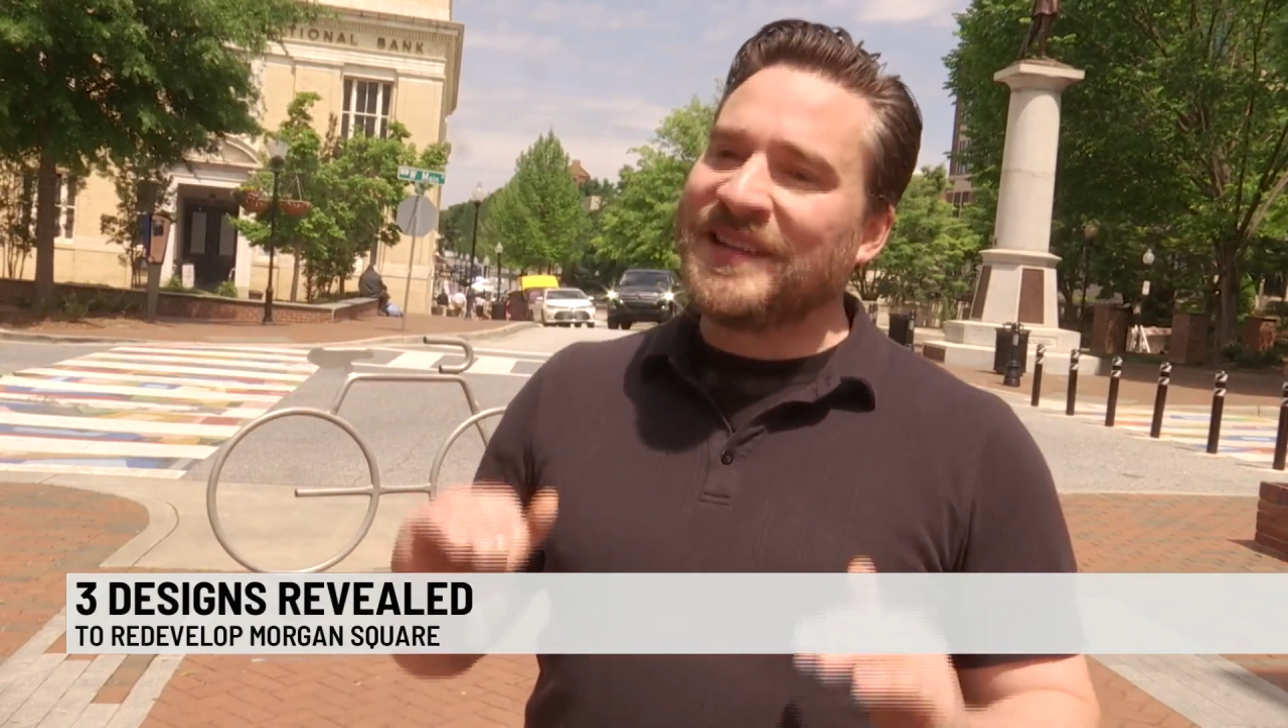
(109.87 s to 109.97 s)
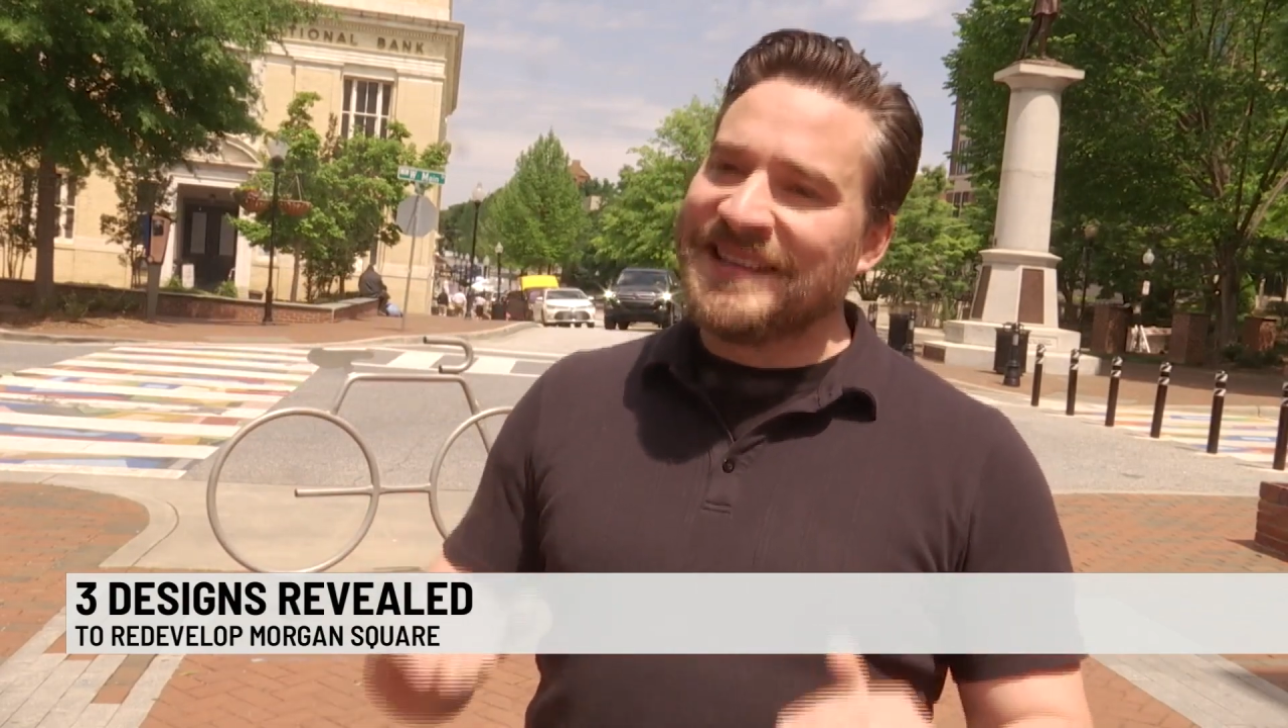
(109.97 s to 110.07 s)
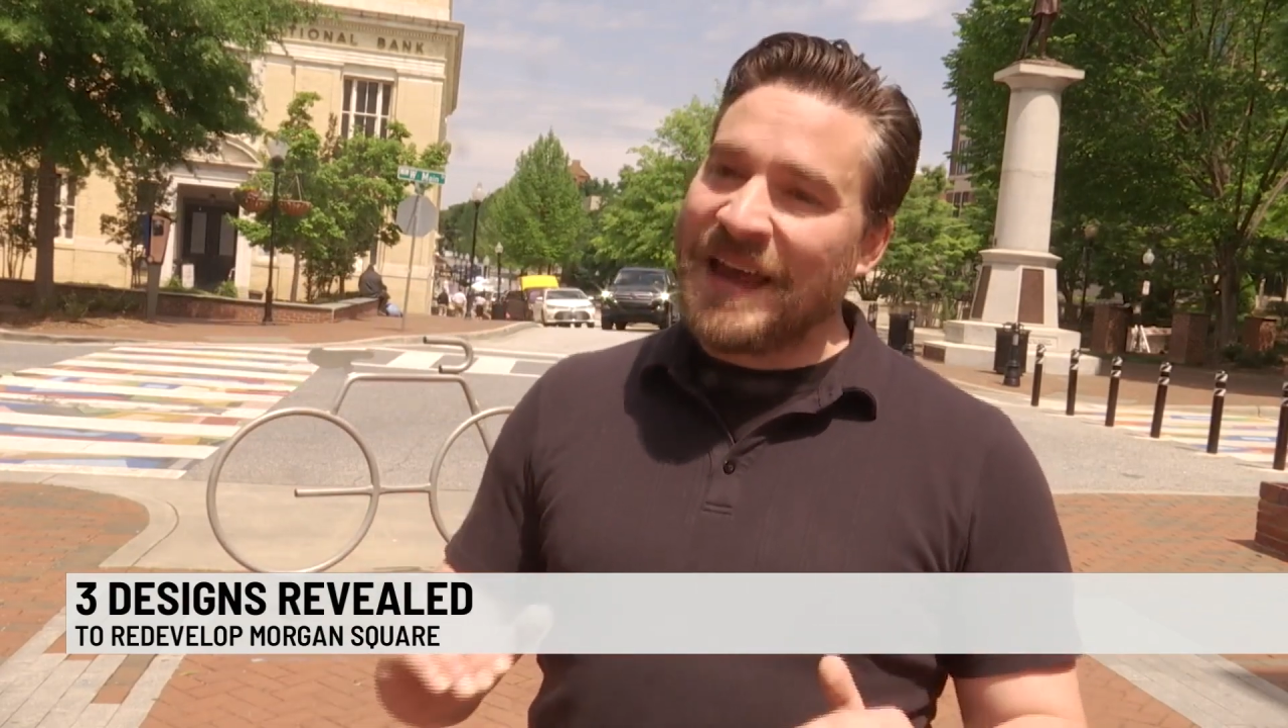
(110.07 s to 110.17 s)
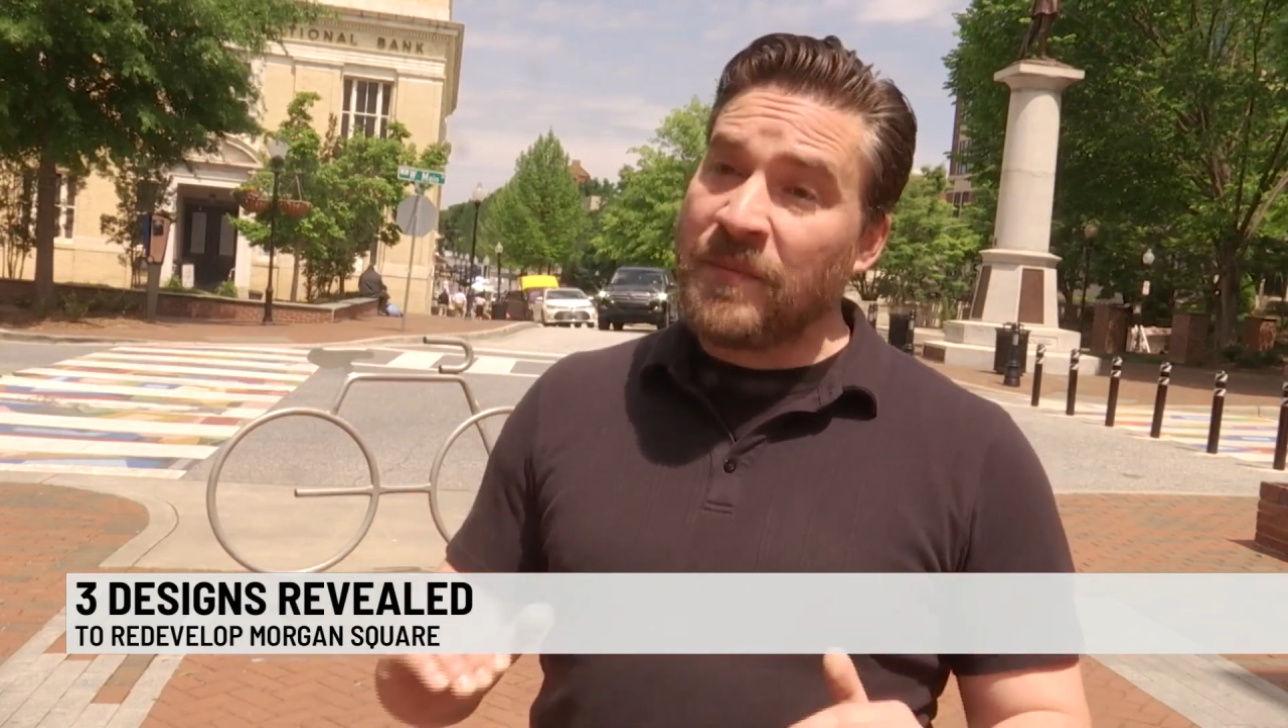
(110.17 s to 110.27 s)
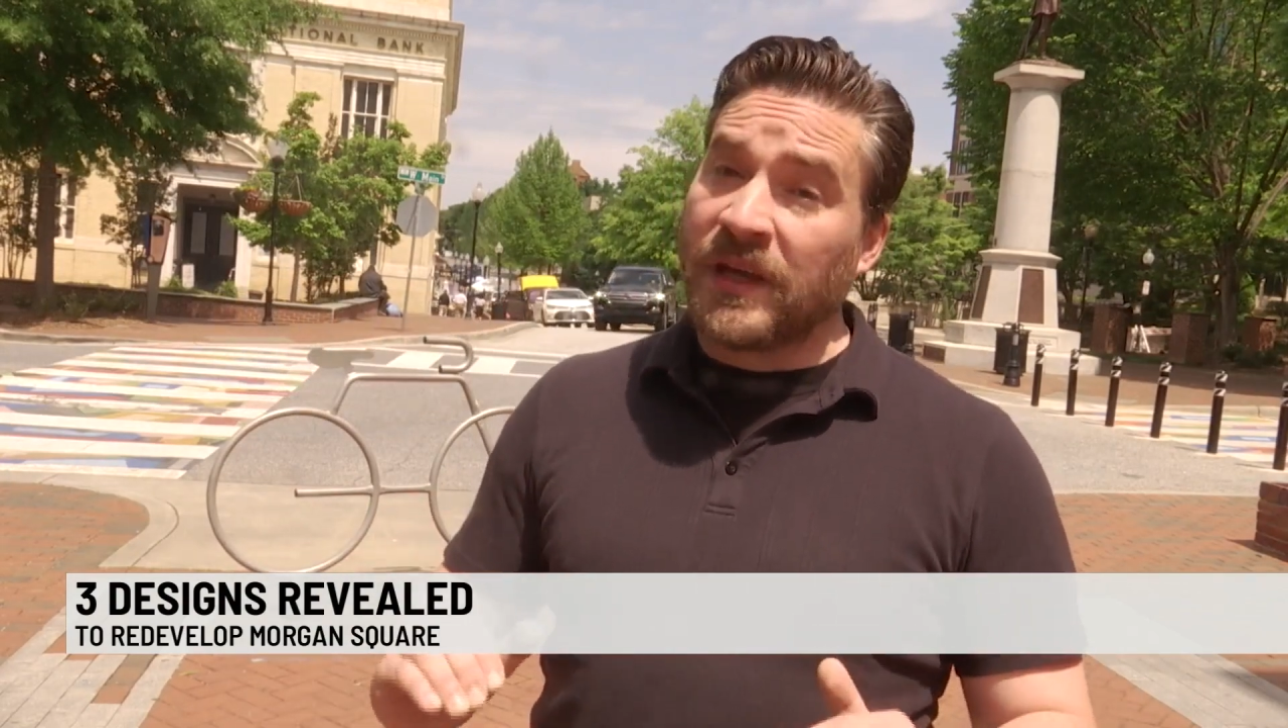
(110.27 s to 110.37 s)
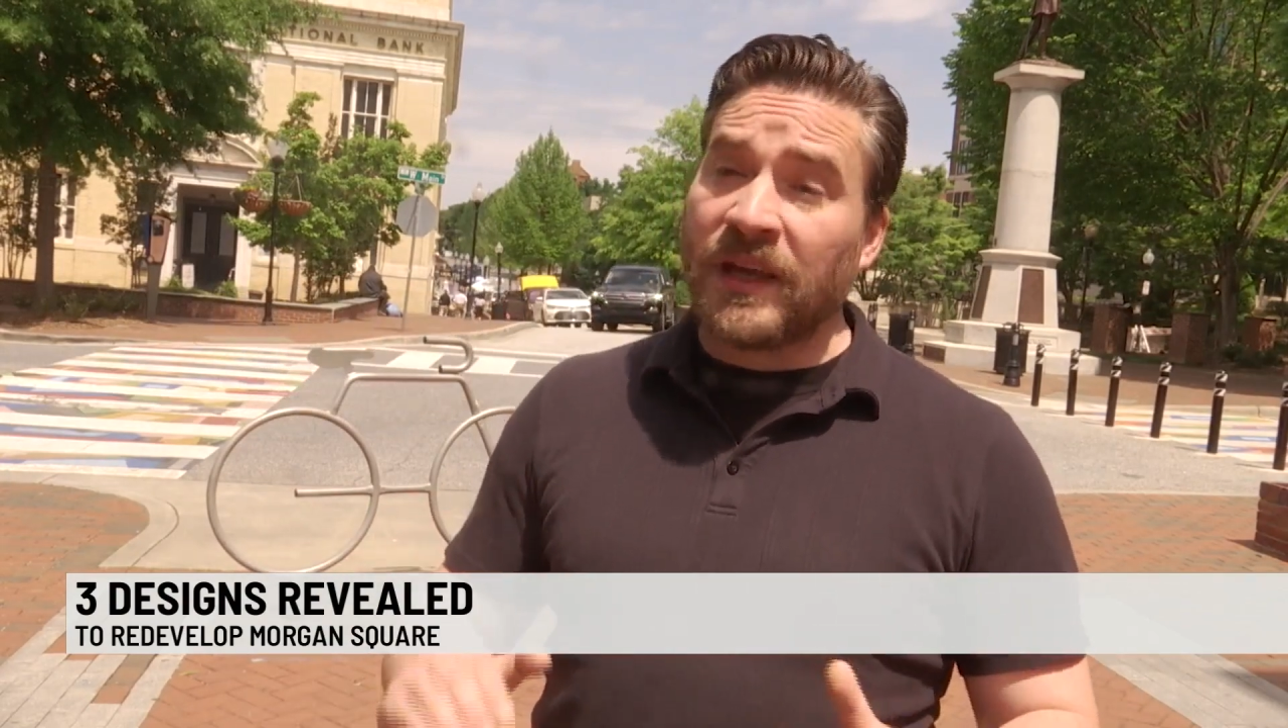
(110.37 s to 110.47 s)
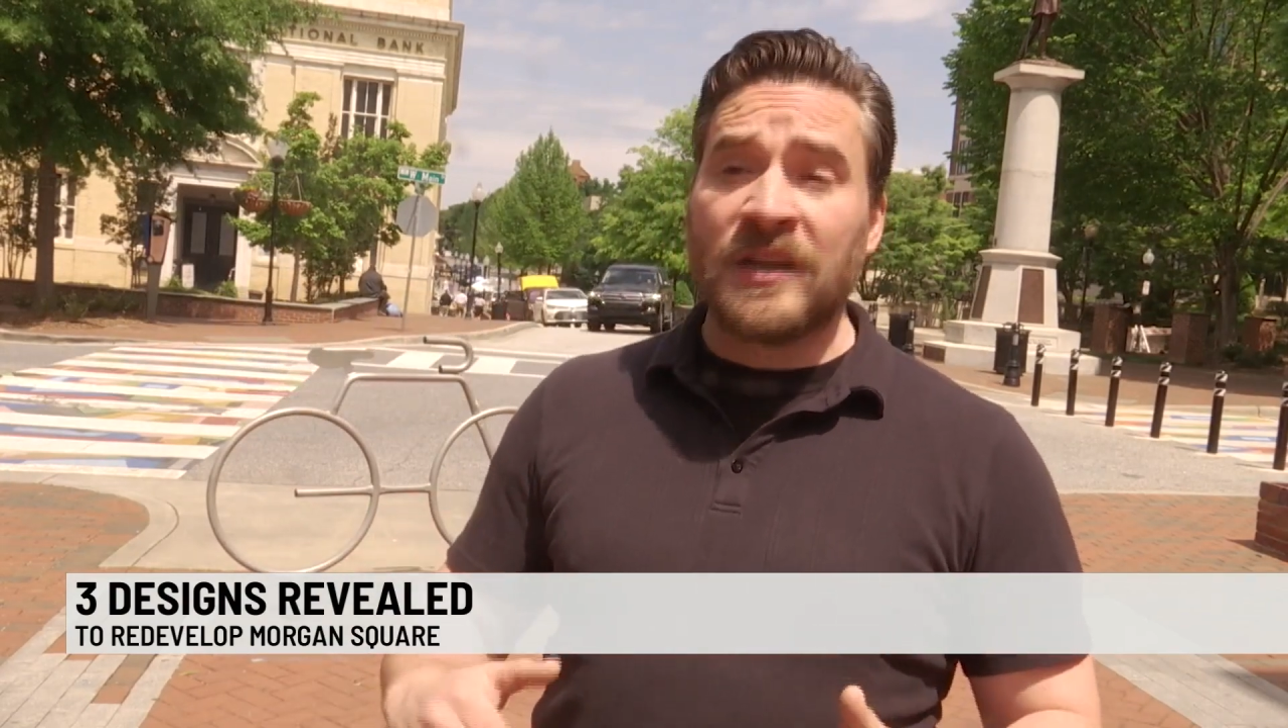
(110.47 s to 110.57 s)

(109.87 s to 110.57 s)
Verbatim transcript: pandemic